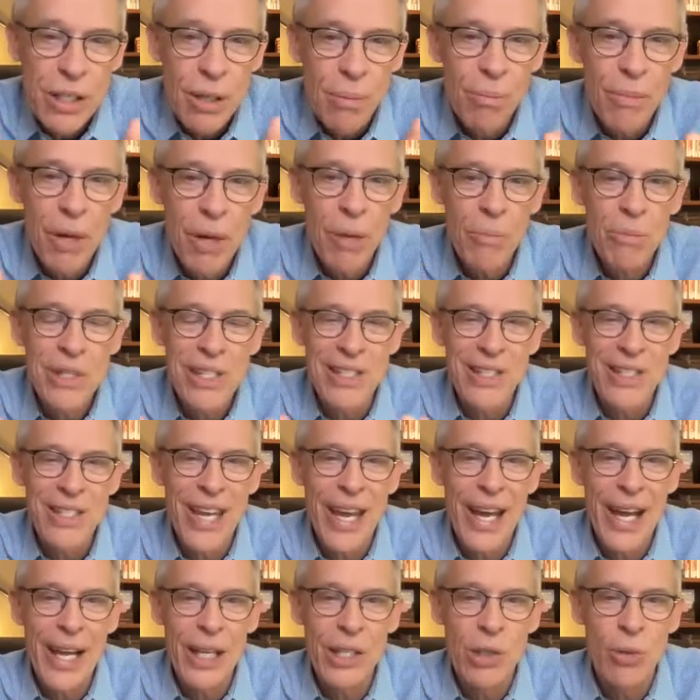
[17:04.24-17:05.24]
to moms and
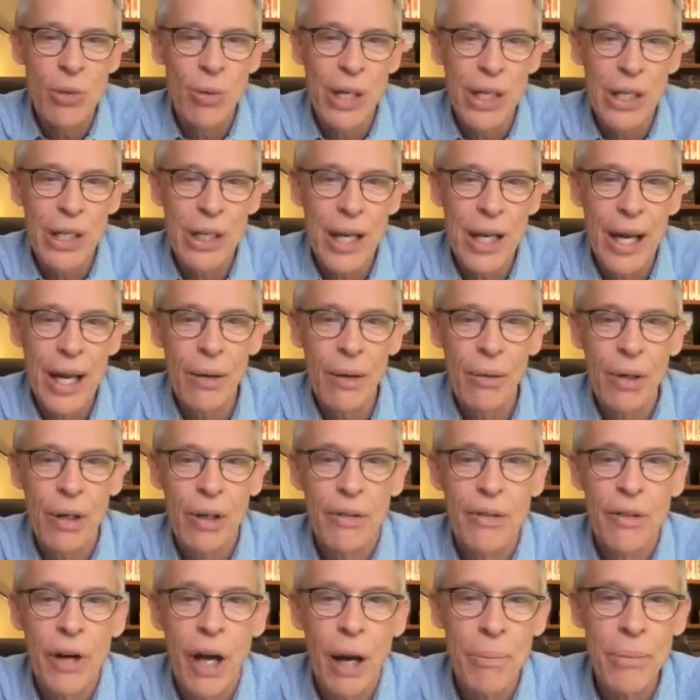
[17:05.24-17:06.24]
dads right now
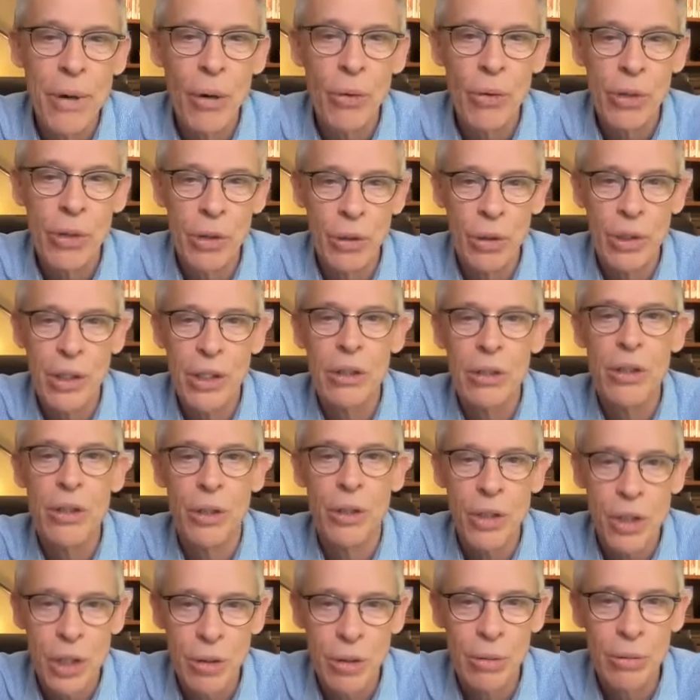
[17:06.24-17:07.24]
about your, your
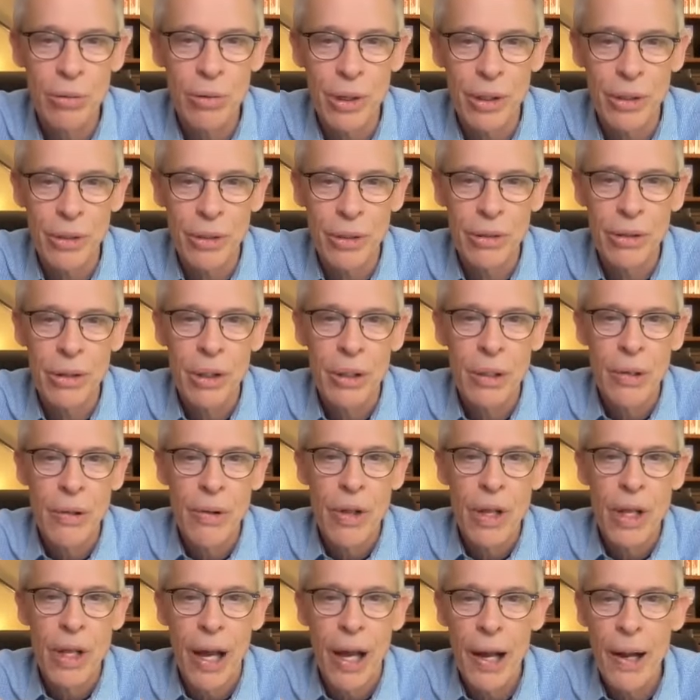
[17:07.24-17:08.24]
children.
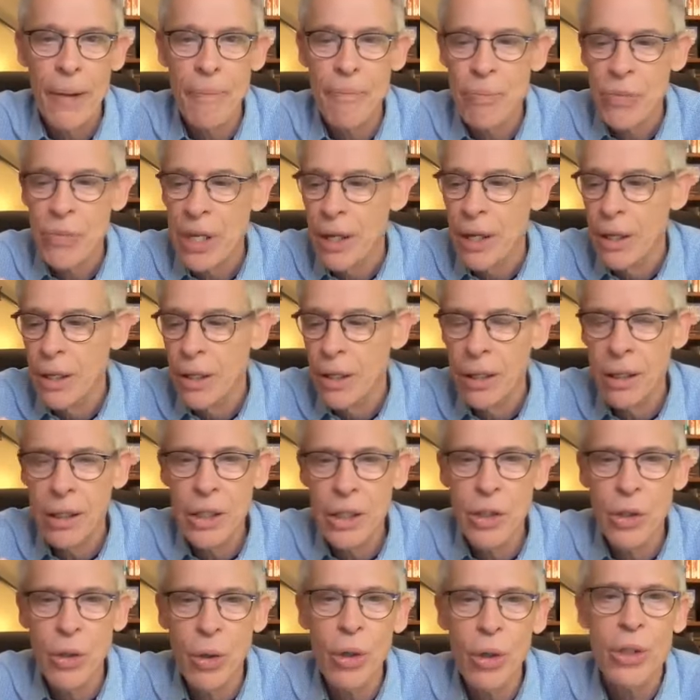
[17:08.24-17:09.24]
Um,
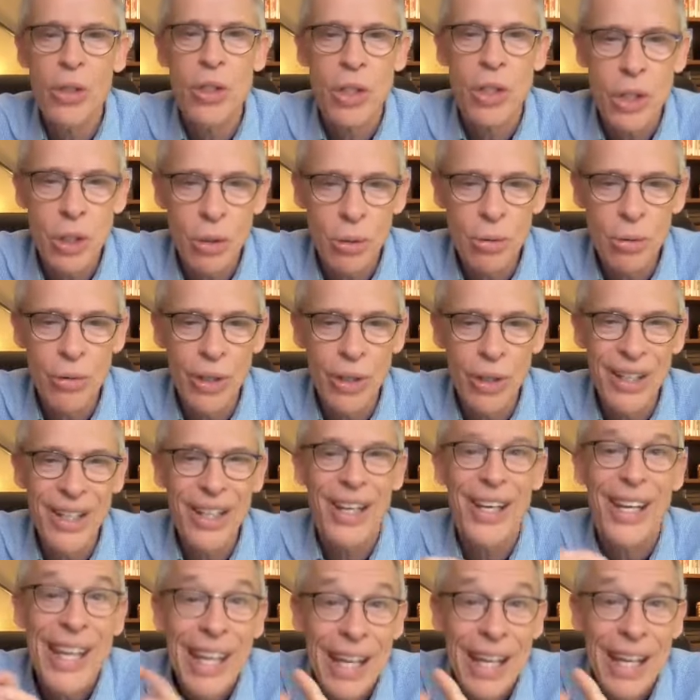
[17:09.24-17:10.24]
your children
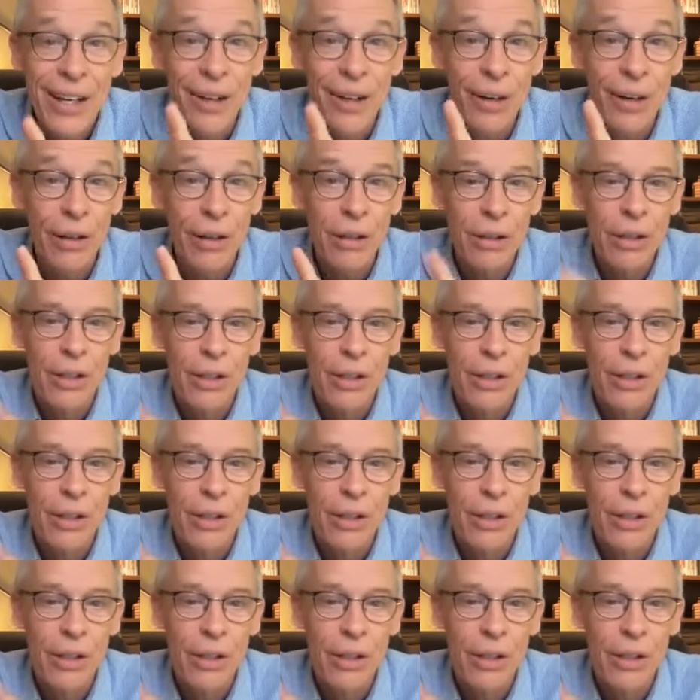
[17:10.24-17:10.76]
hear